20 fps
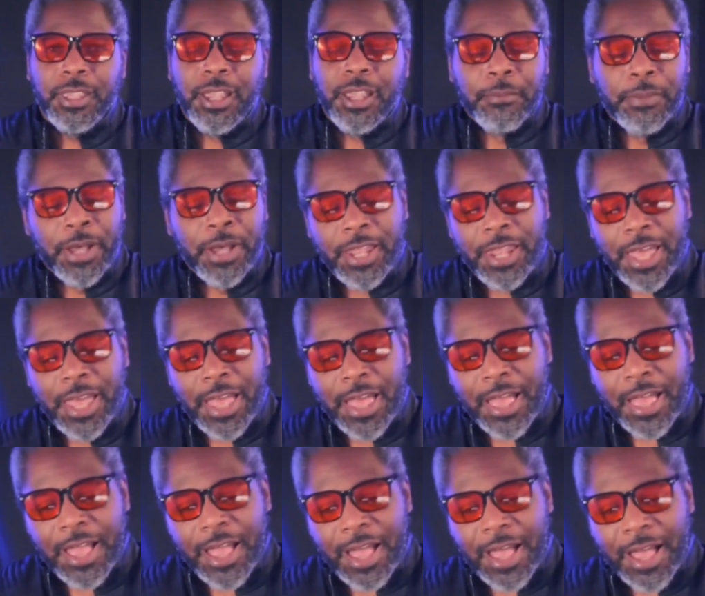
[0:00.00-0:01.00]
But
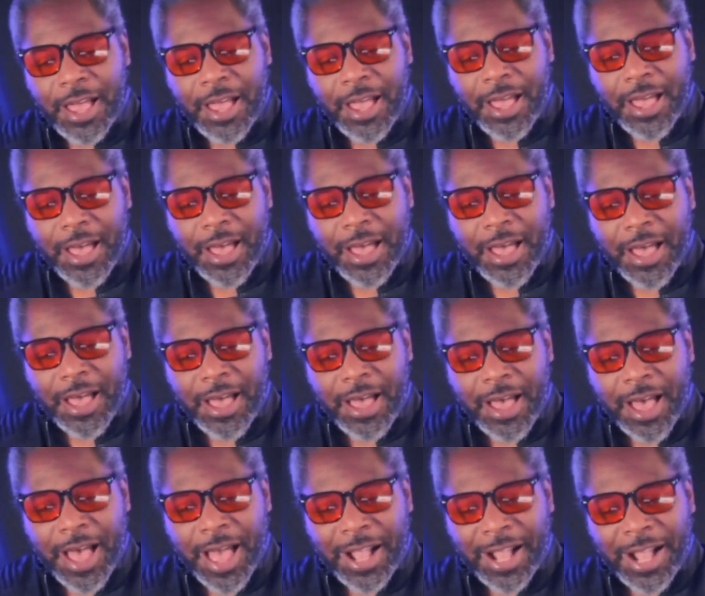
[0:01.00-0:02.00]

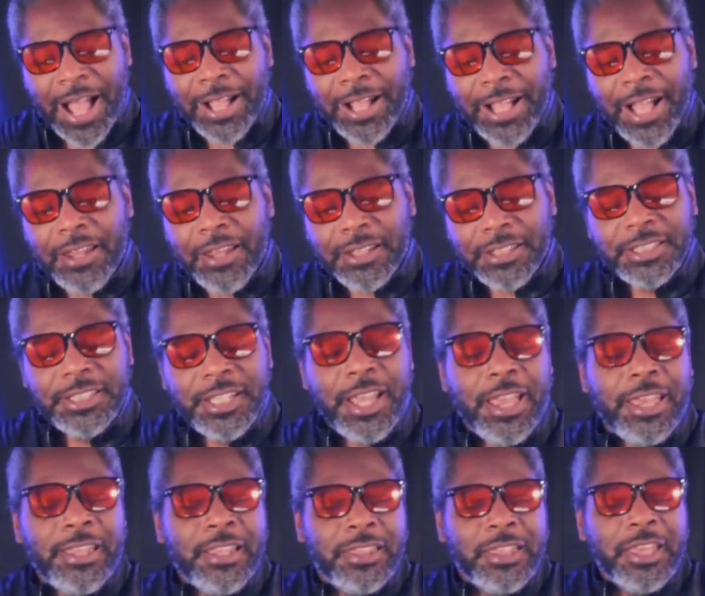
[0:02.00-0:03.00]
I gotta
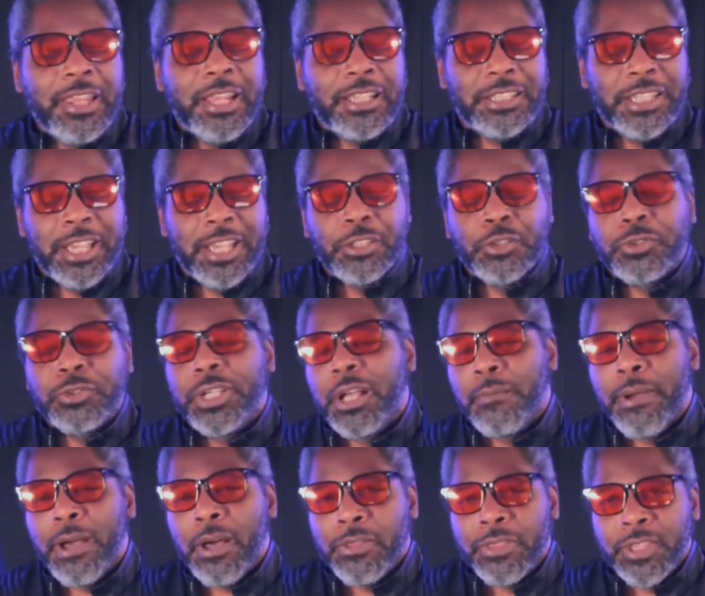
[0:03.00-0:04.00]
say, the thing that's interesting
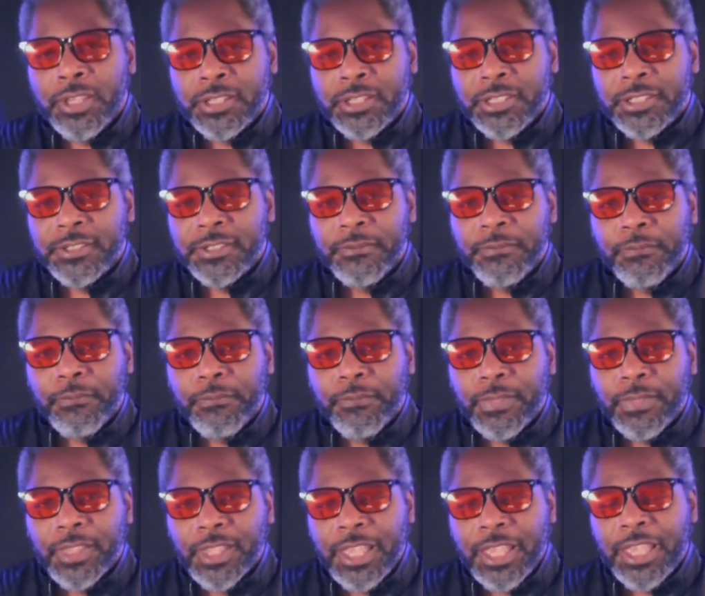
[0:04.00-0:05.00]
about this
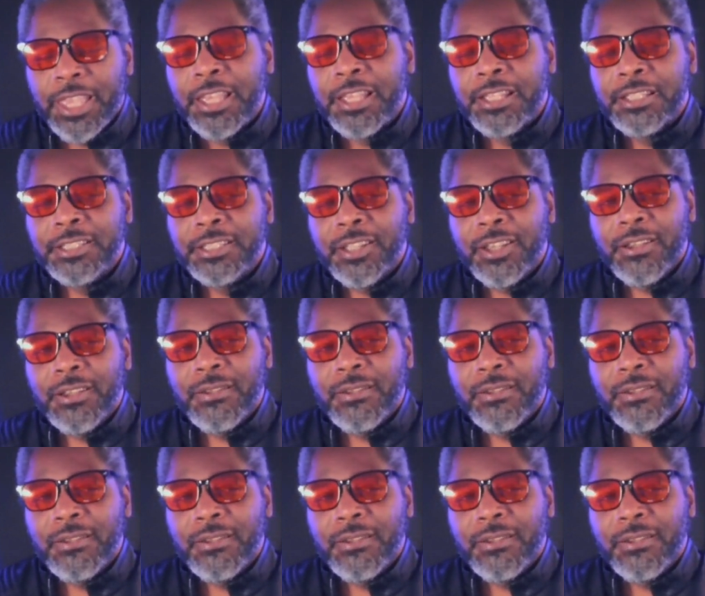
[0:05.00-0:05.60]
is